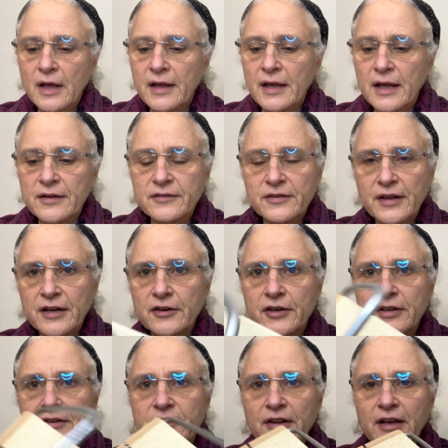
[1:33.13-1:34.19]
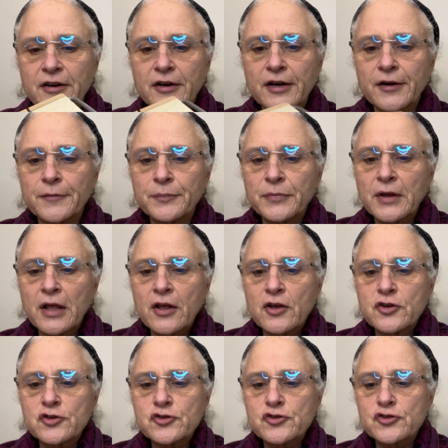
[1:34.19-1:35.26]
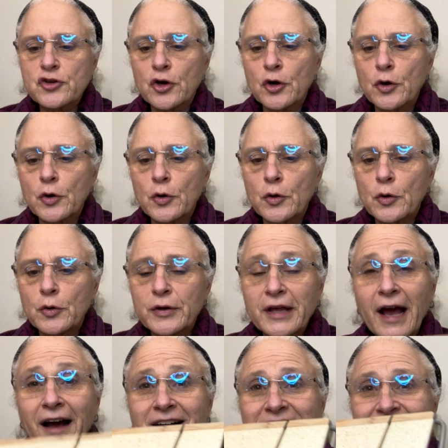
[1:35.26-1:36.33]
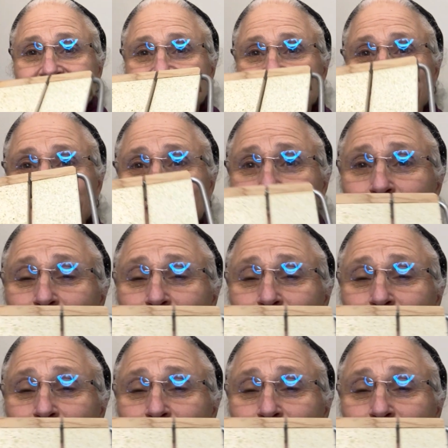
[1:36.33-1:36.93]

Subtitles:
etc., etc. So yeah, it's